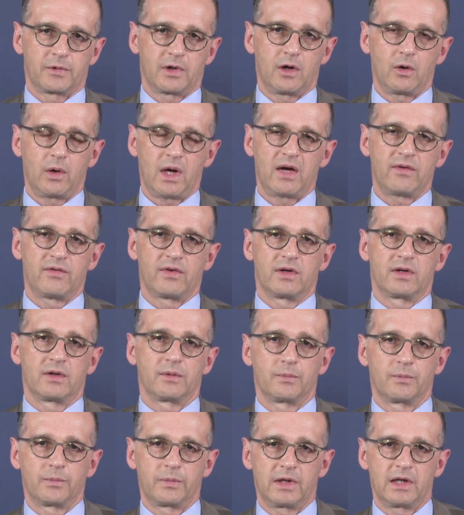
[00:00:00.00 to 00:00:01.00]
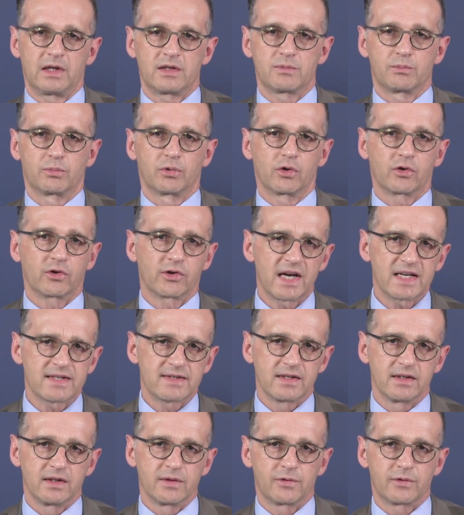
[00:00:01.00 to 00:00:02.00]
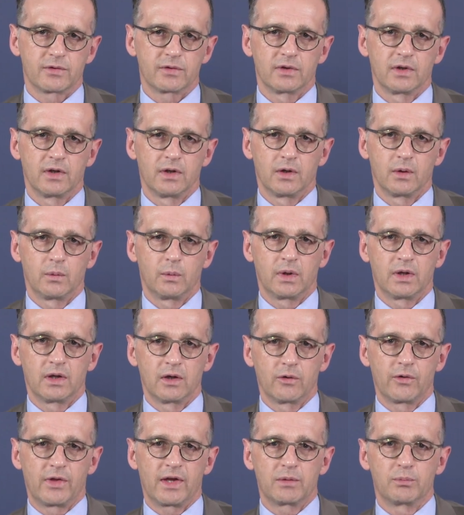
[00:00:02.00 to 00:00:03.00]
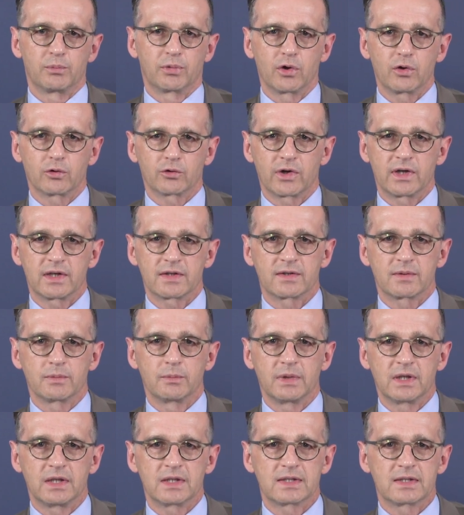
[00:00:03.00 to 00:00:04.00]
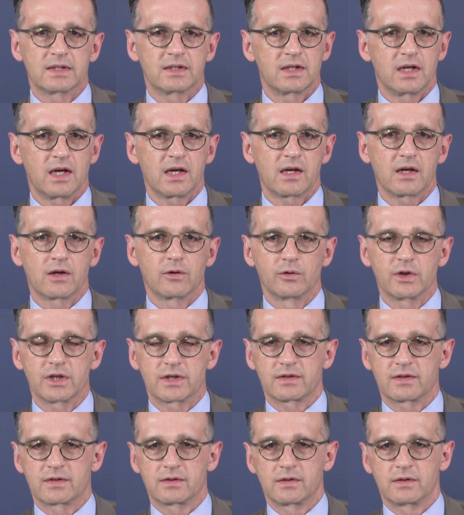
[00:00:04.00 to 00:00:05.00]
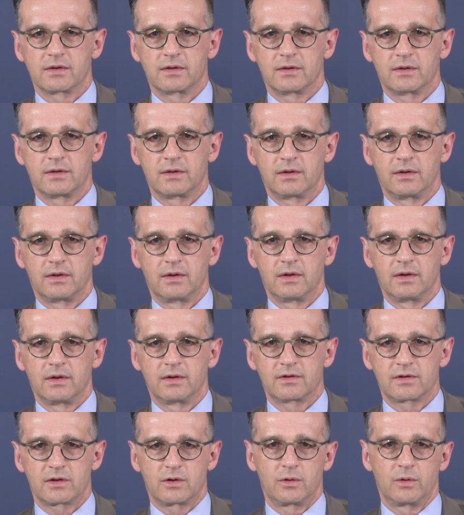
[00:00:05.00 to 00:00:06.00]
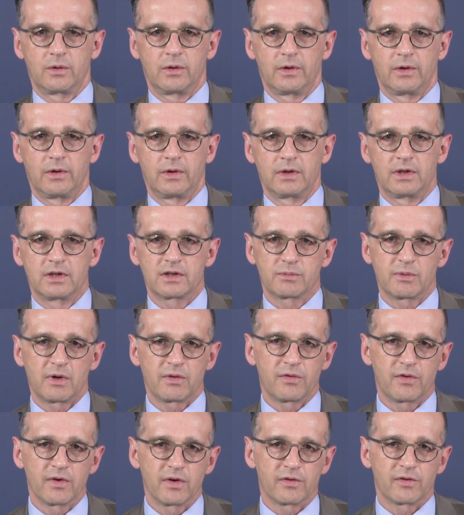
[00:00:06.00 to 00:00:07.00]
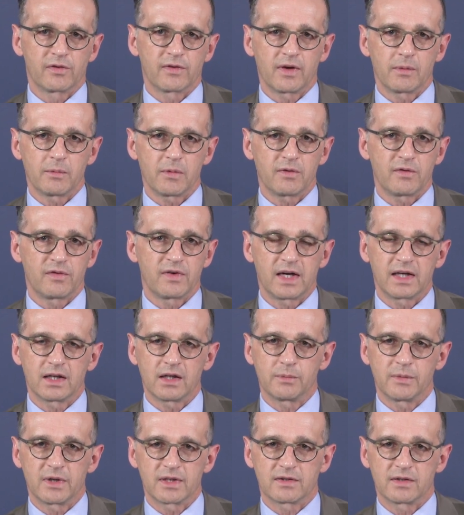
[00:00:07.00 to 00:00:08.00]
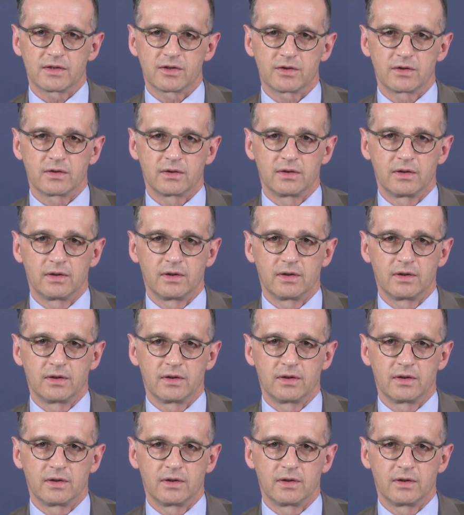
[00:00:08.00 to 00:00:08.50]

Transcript: However, as progressives, we know that progress means taking risks. So, here's my fifth and my final message.